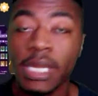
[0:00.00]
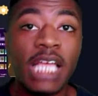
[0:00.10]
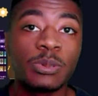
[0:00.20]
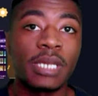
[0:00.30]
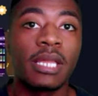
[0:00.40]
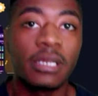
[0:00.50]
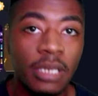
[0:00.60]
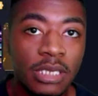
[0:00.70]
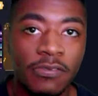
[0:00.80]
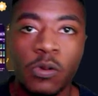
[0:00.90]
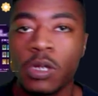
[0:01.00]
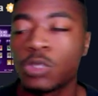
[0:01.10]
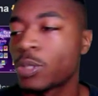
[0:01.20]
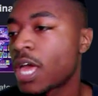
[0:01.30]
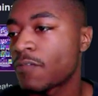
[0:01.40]
last but not least, of course,
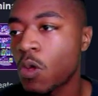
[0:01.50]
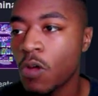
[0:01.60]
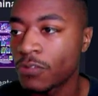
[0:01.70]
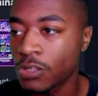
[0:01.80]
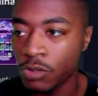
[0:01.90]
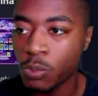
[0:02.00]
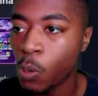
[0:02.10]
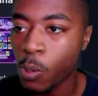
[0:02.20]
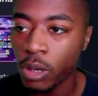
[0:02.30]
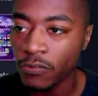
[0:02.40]
we have all of the 3.1